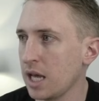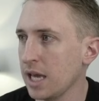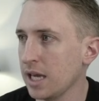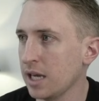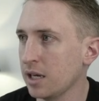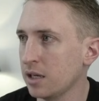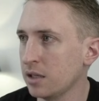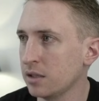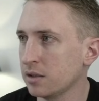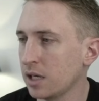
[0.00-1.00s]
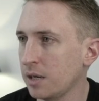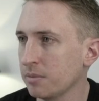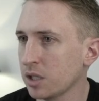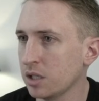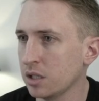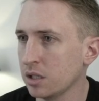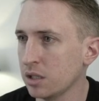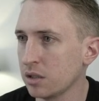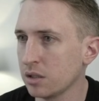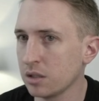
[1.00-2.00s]
And I'm going
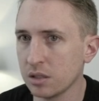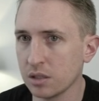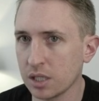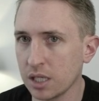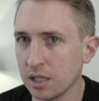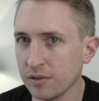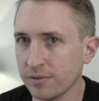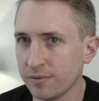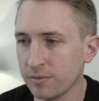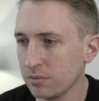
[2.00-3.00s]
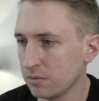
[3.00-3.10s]
to kind of